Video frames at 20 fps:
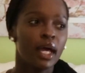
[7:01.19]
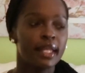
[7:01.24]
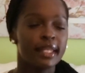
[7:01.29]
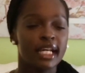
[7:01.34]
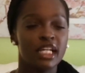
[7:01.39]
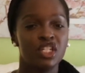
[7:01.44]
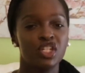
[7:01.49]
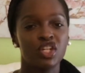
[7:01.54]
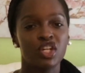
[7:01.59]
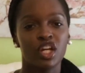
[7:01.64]

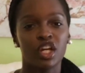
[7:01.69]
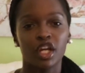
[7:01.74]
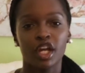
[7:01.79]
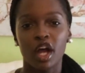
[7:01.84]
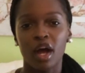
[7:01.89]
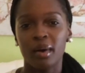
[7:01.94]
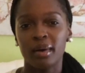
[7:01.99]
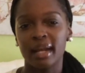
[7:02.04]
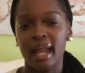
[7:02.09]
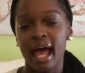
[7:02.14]
that you can
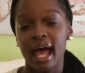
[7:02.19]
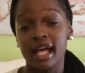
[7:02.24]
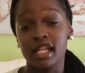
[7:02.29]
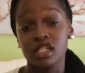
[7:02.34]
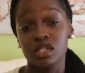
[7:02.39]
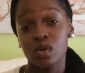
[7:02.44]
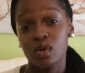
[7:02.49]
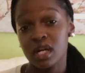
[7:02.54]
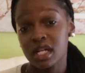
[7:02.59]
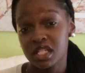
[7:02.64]
go and ask
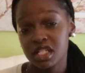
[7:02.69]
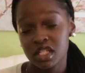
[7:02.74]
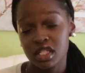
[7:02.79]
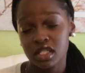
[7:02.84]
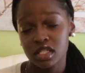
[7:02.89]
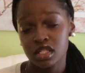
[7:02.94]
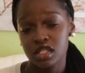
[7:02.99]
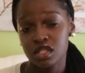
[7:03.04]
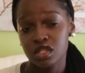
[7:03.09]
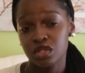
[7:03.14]

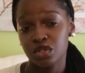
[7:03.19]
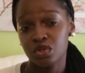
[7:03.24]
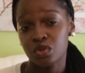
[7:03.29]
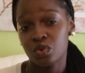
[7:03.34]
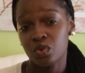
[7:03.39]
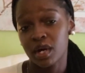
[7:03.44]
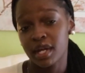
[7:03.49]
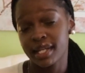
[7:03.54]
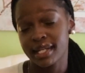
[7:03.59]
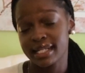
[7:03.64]
questions to,
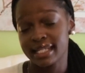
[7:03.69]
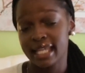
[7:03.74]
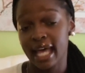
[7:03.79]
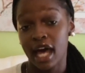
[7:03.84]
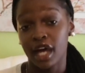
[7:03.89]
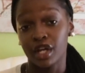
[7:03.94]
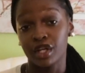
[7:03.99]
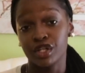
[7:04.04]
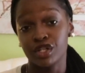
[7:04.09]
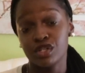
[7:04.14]
whether it's how
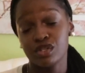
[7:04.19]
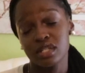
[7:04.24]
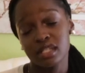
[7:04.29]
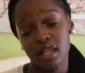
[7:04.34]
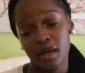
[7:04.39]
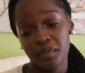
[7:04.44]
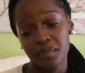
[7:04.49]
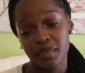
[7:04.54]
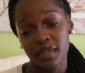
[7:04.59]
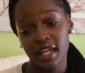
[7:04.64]
to do
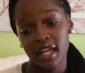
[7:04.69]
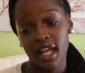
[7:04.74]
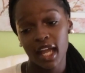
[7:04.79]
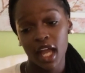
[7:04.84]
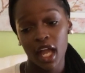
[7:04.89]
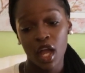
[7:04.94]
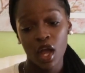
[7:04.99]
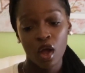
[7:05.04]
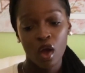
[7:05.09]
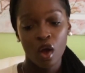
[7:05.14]
something.